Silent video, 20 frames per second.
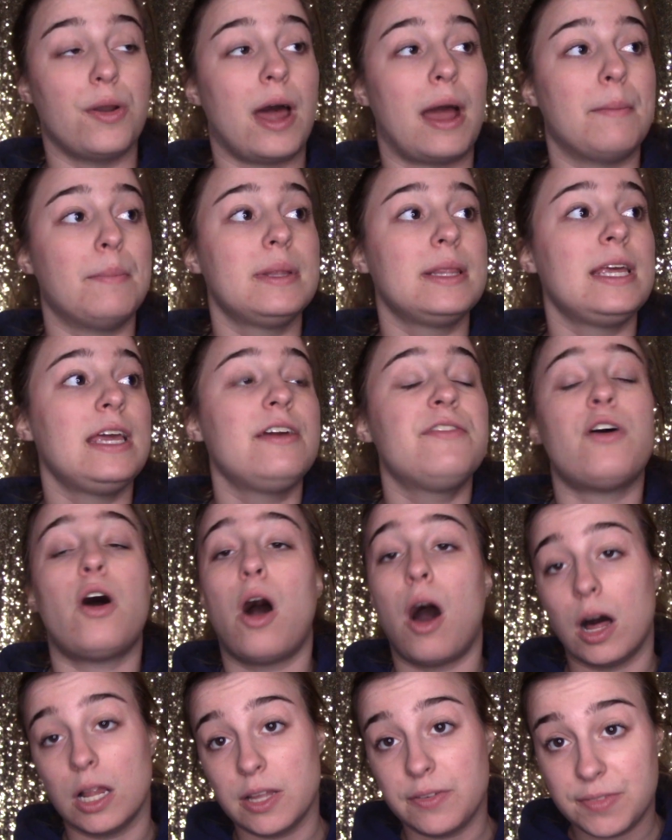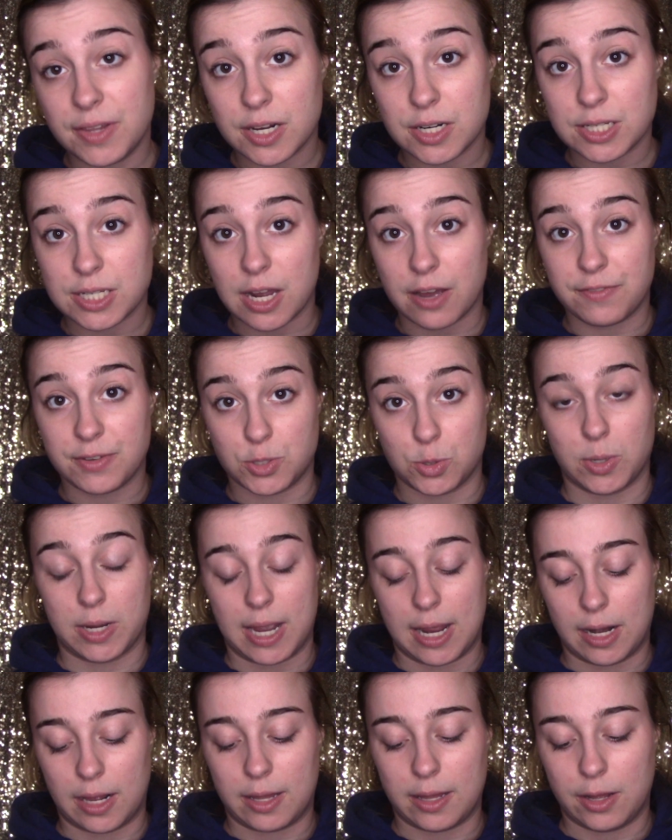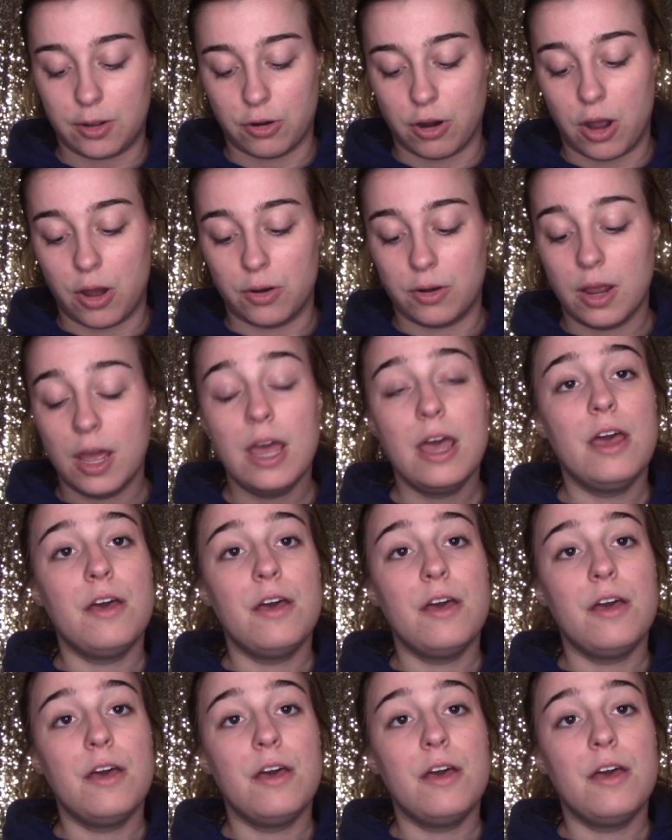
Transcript: I believe all of their stuff is organically grown.